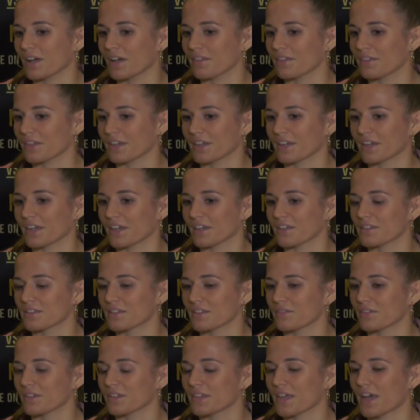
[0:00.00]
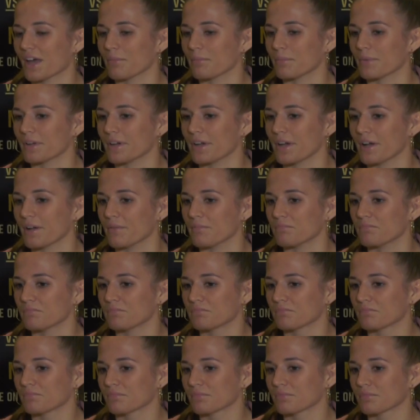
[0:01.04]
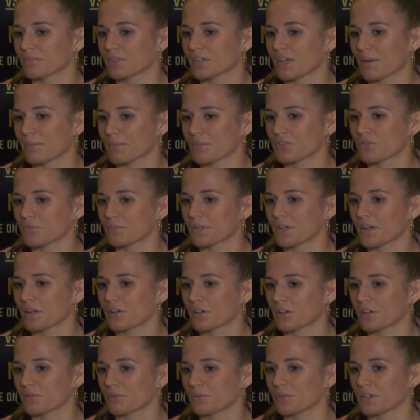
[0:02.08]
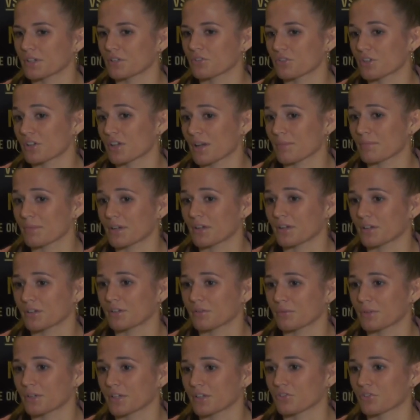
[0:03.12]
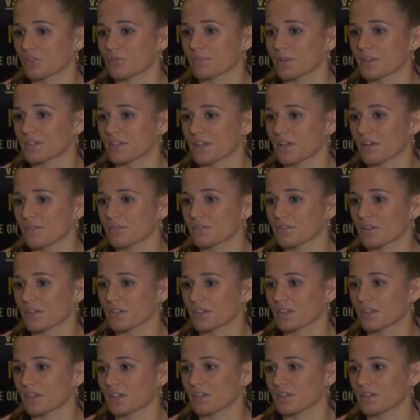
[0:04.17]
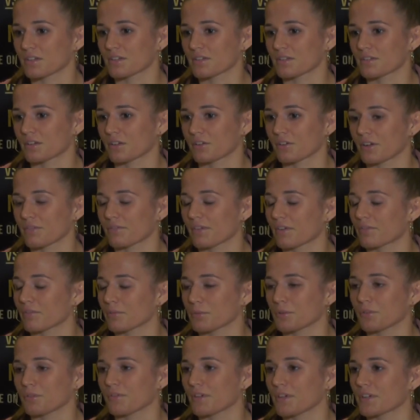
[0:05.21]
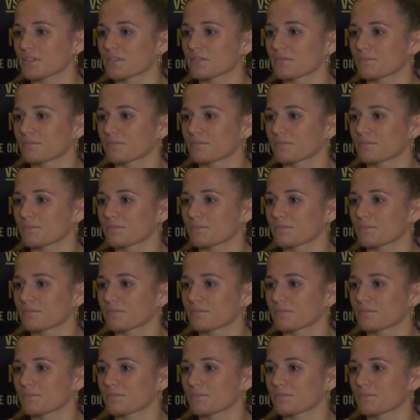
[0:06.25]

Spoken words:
think it and stuff like that, but yeah, I mean, she's been on a good winning streak. I've been on a good winning streak myself, so I think it's a great fight for both of us.